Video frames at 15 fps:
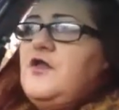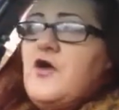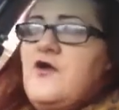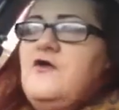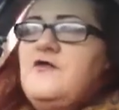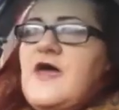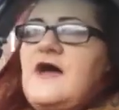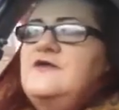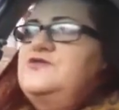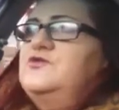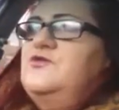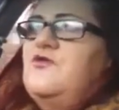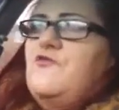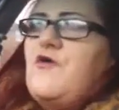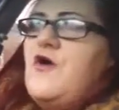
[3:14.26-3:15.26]
learn how
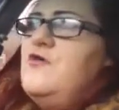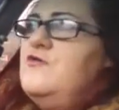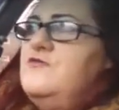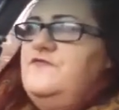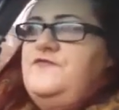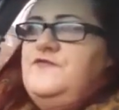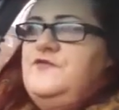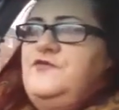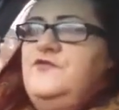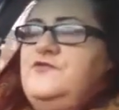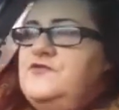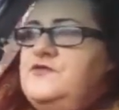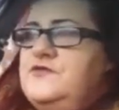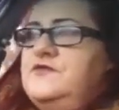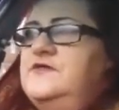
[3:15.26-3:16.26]
to grow
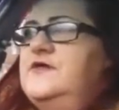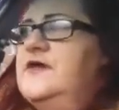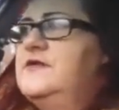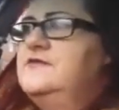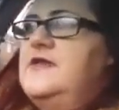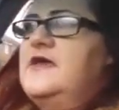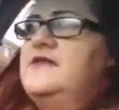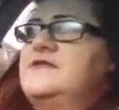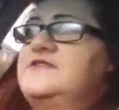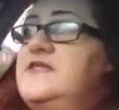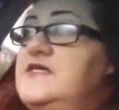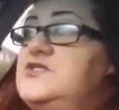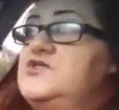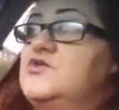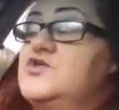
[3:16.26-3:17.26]
food and, and
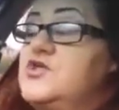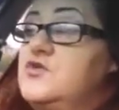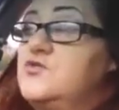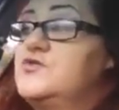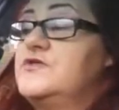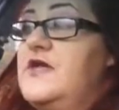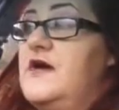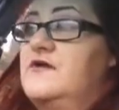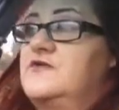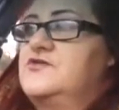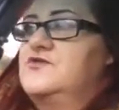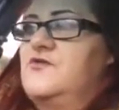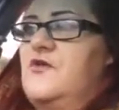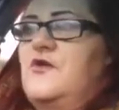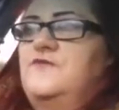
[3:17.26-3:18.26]
teach your children how
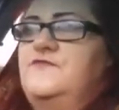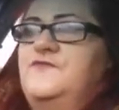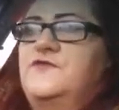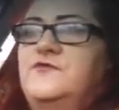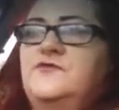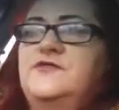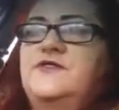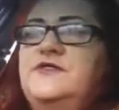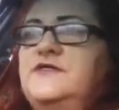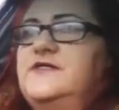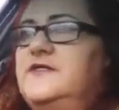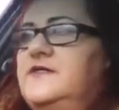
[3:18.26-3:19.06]
to grow food.